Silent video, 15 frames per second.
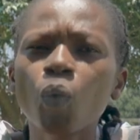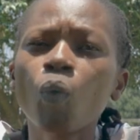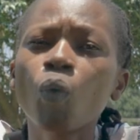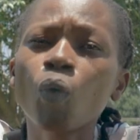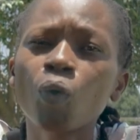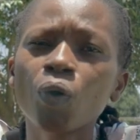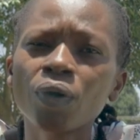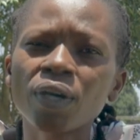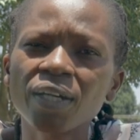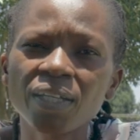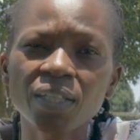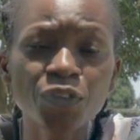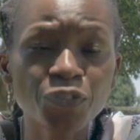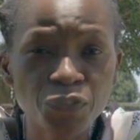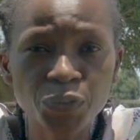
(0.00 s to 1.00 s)
or
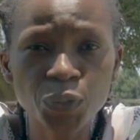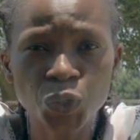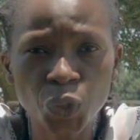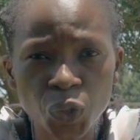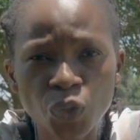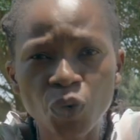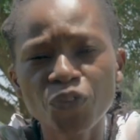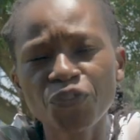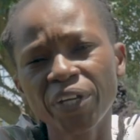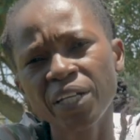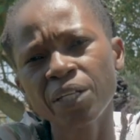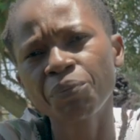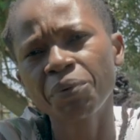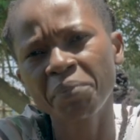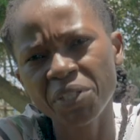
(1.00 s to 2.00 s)
if you don't know of
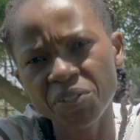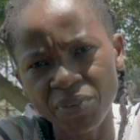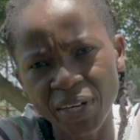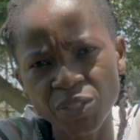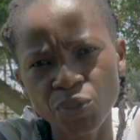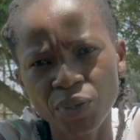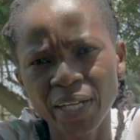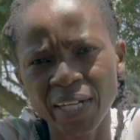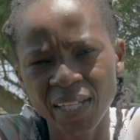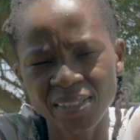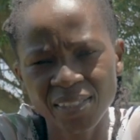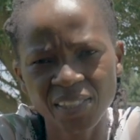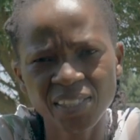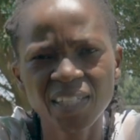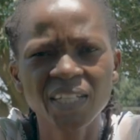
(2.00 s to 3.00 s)
any women's rights
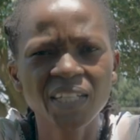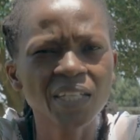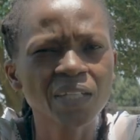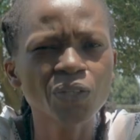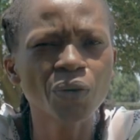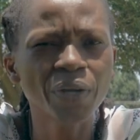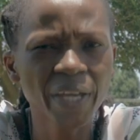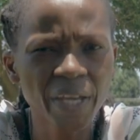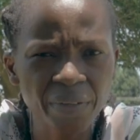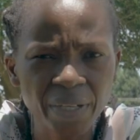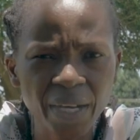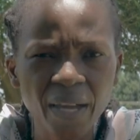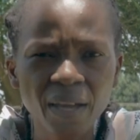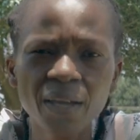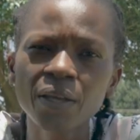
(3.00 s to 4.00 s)
organization in your
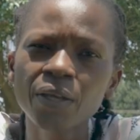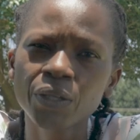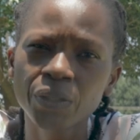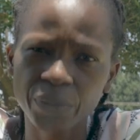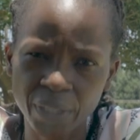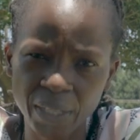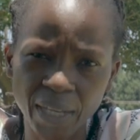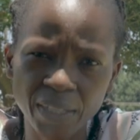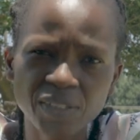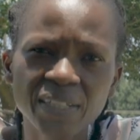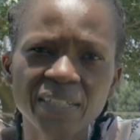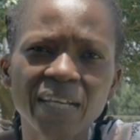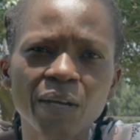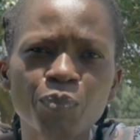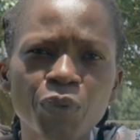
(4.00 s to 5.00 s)
area, you can
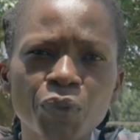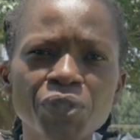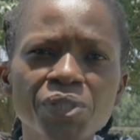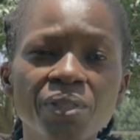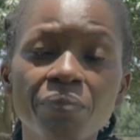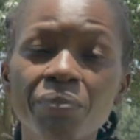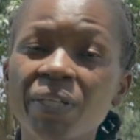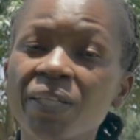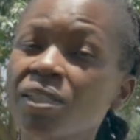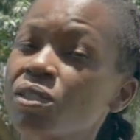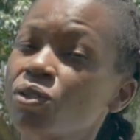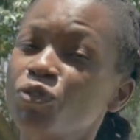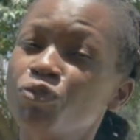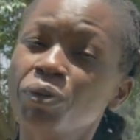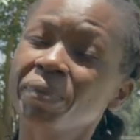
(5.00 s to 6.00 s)
actually approach the
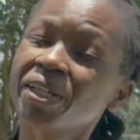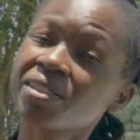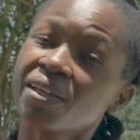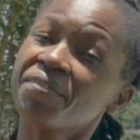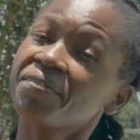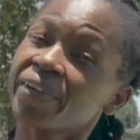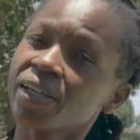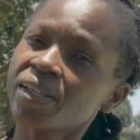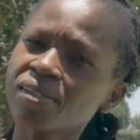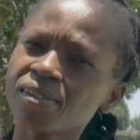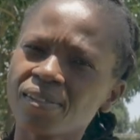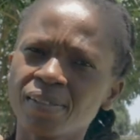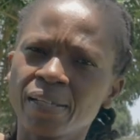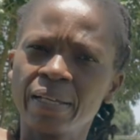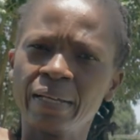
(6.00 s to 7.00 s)
Ministry of Women's
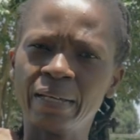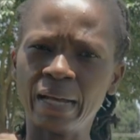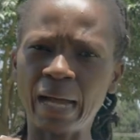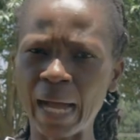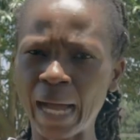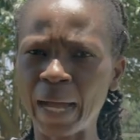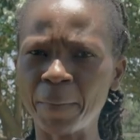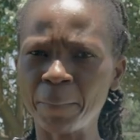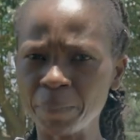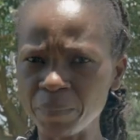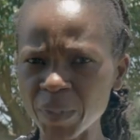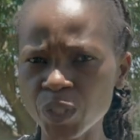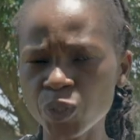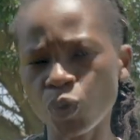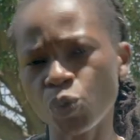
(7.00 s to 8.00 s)
Affairs.
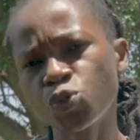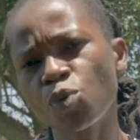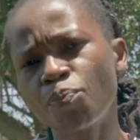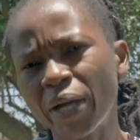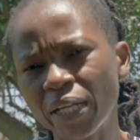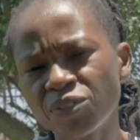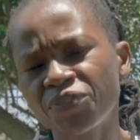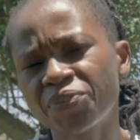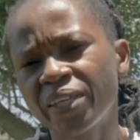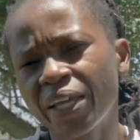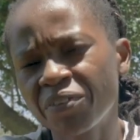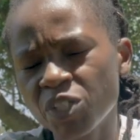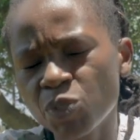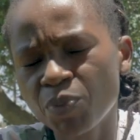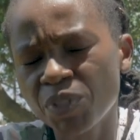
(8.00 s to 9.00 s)
It's also part of
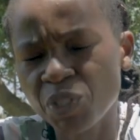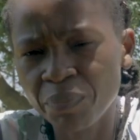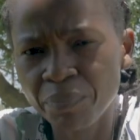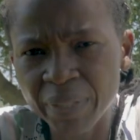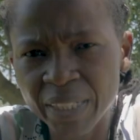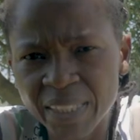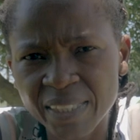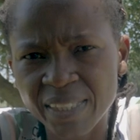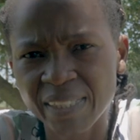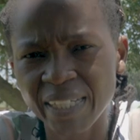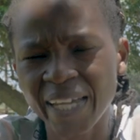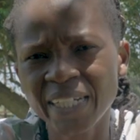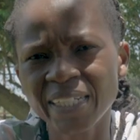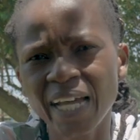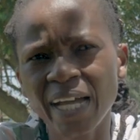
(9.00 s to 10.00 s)
their responsibility,
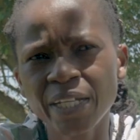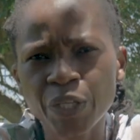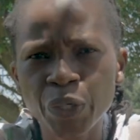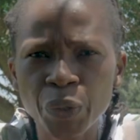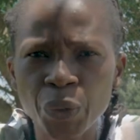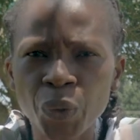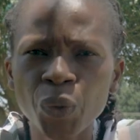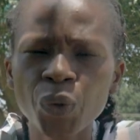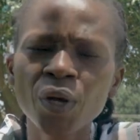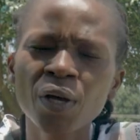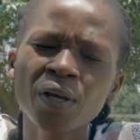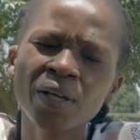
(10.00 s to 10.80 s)
and I know